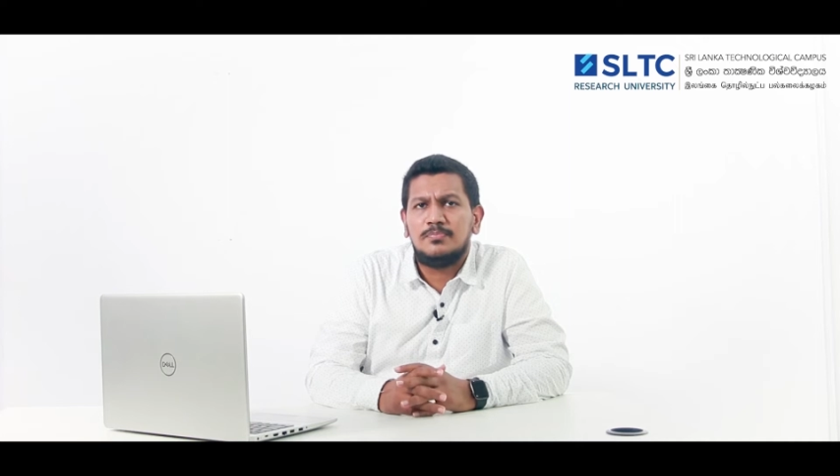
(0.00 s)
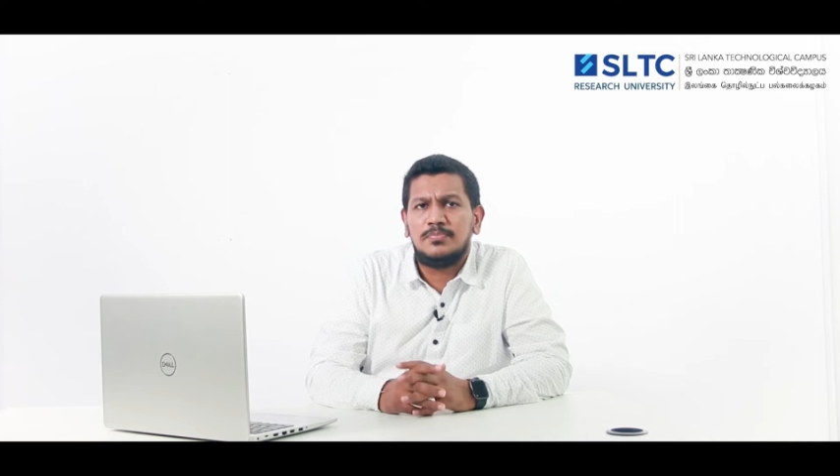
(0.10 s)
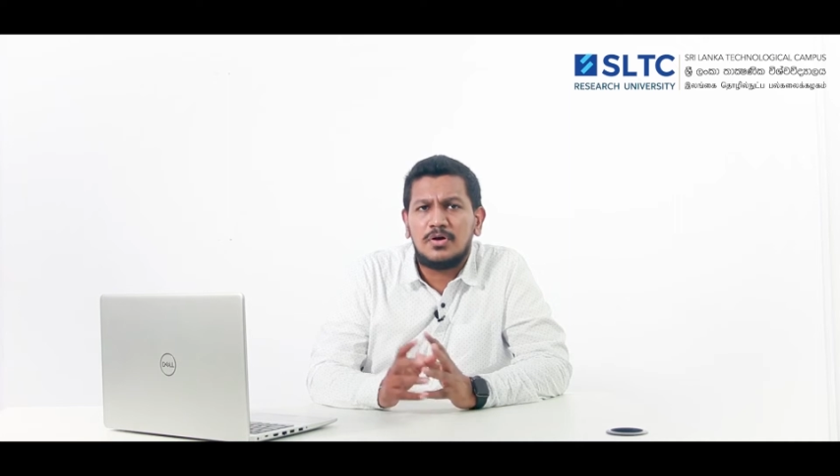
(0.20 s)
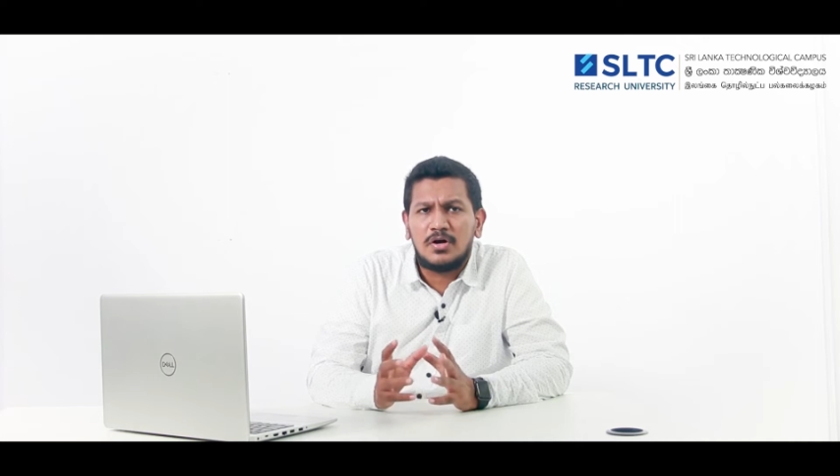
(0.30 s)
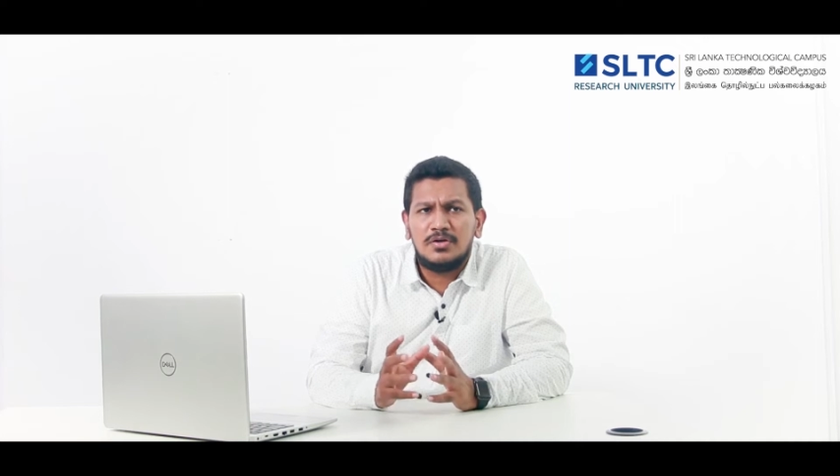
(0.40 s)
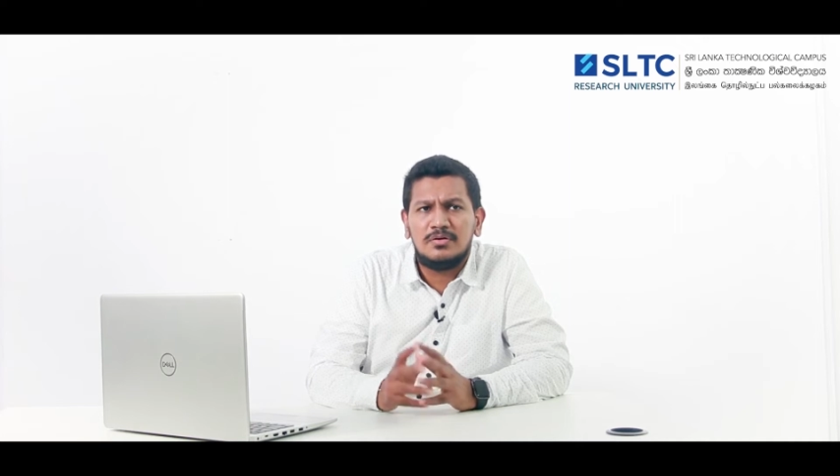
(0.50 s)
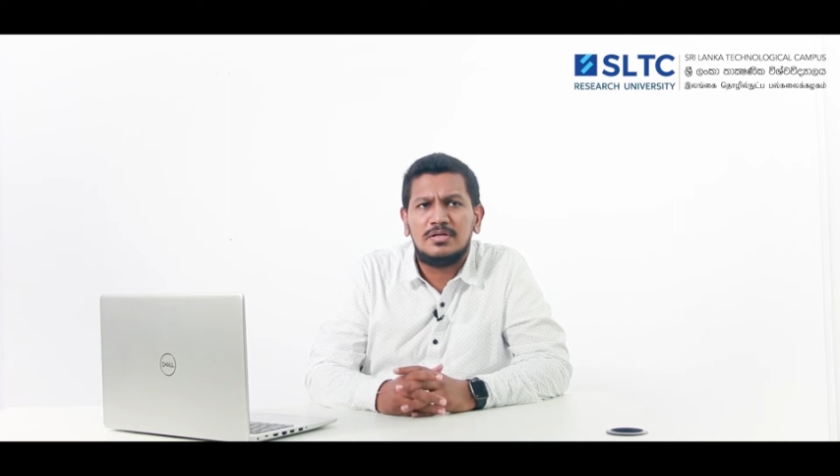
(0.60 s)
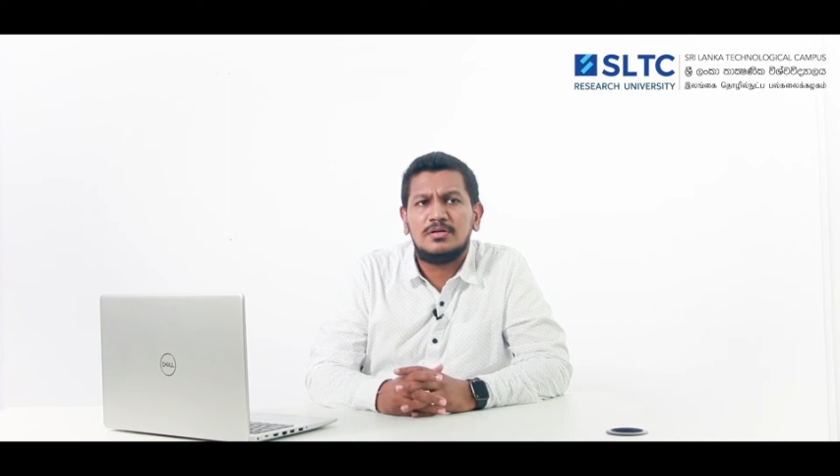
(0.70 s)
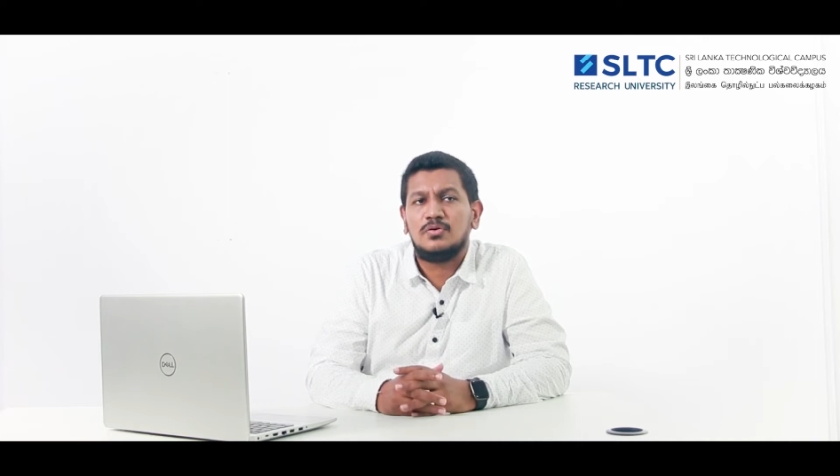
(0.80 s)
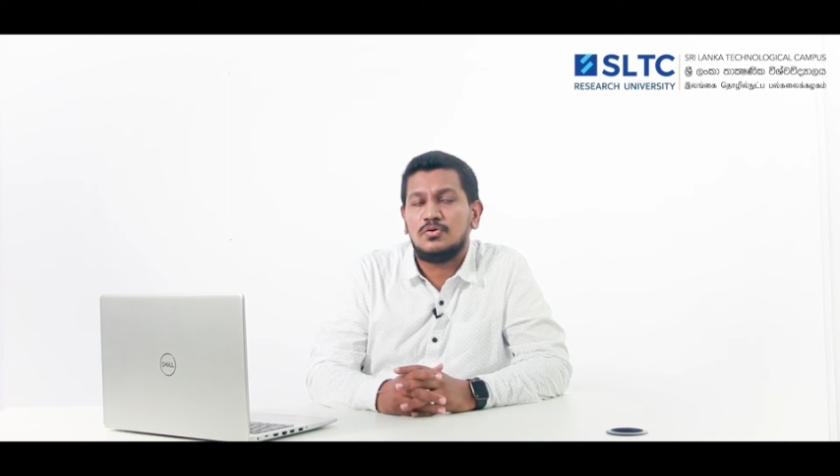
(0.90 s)

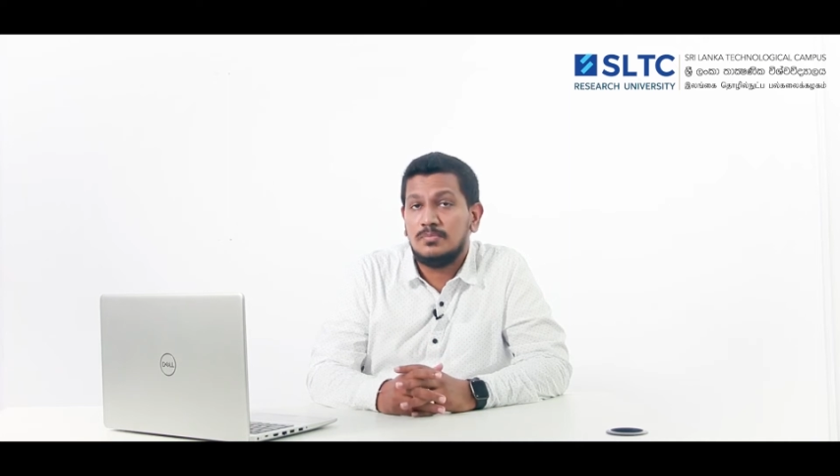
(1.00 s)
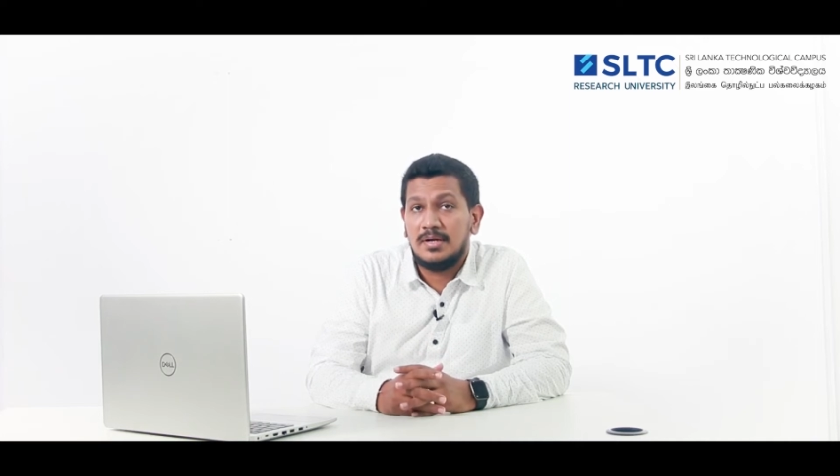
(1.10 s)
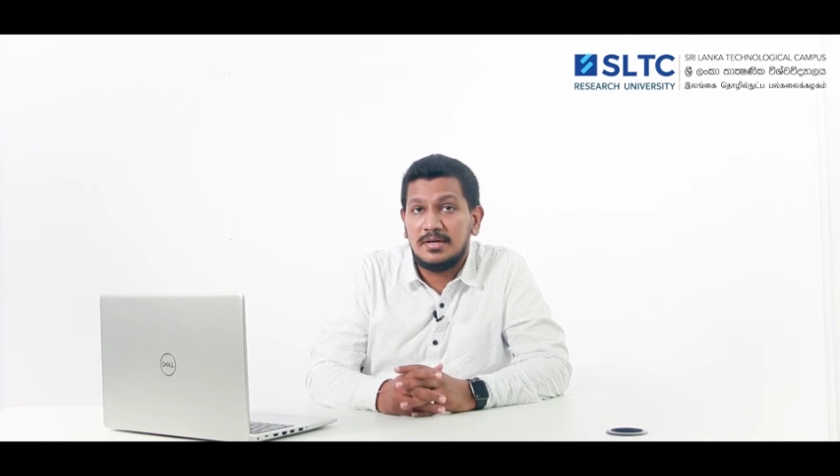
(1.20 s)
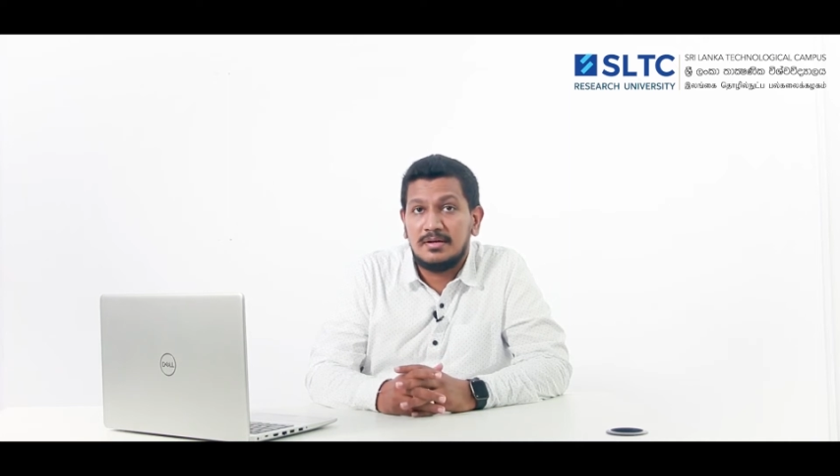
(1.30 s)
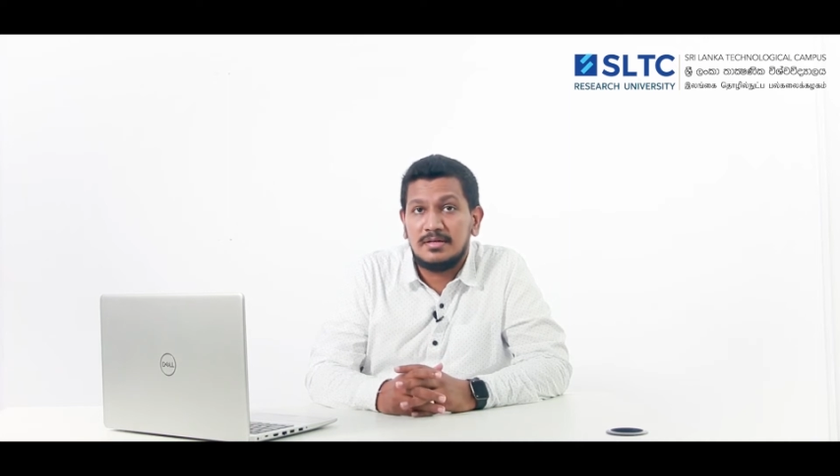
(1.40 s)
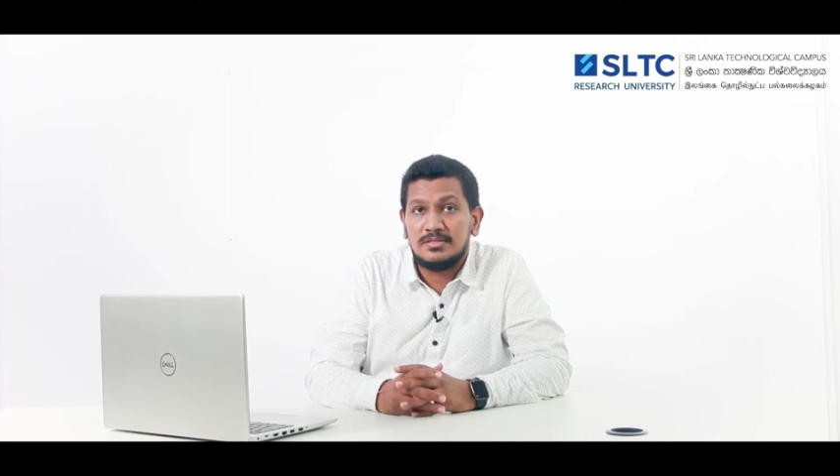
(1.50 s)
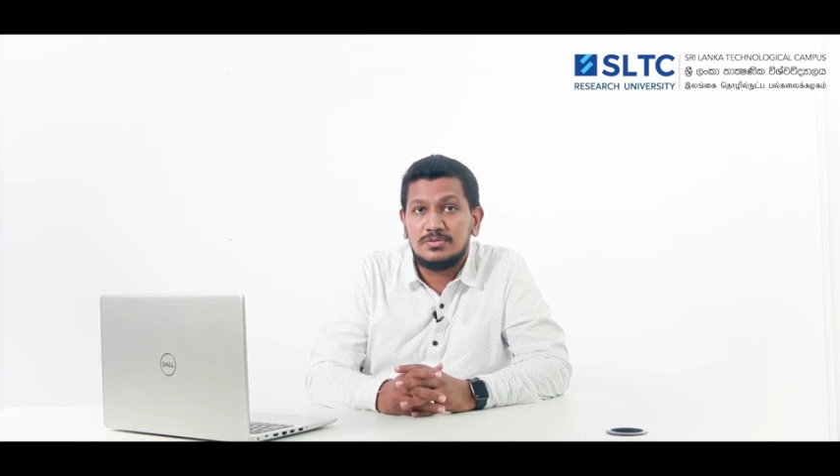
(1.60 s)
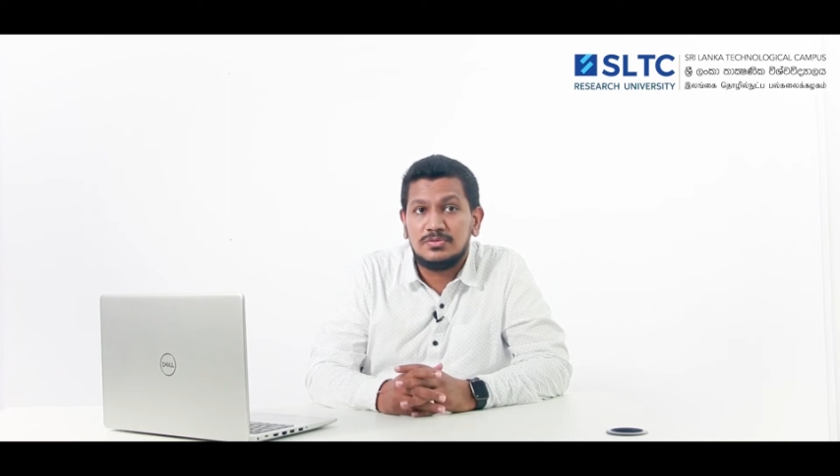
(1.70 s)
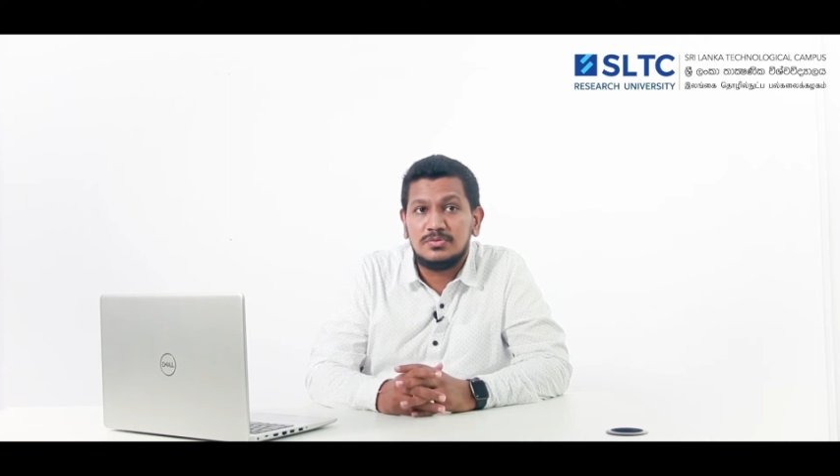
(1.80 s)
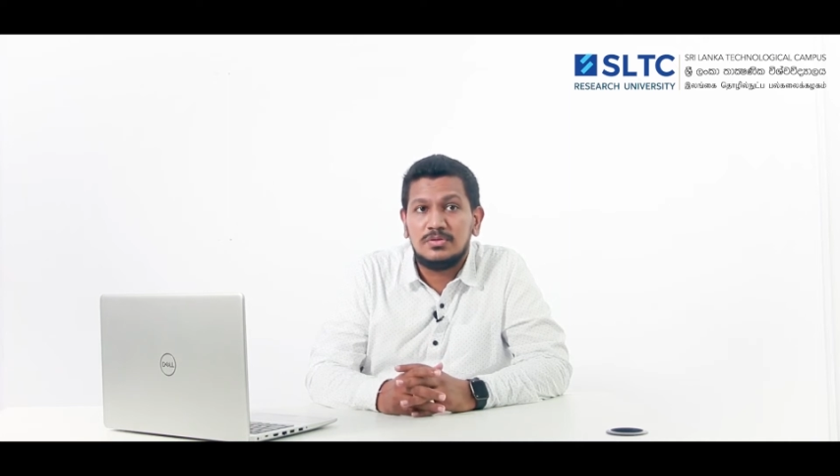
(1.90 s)
procuring raw materials
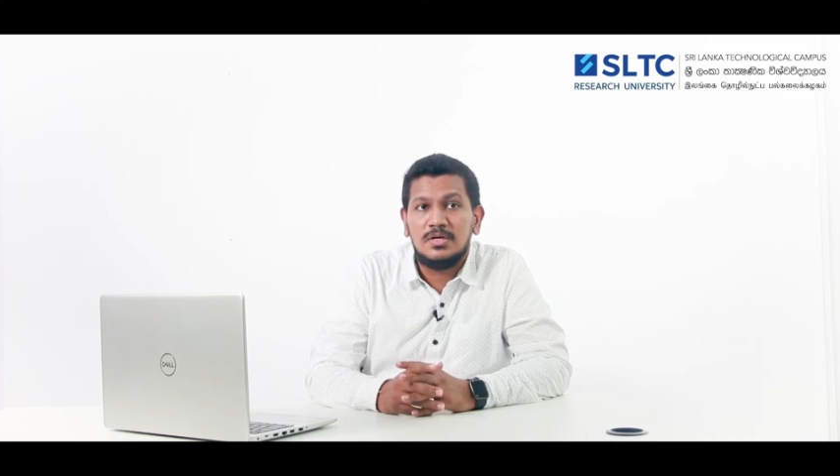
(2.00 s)
to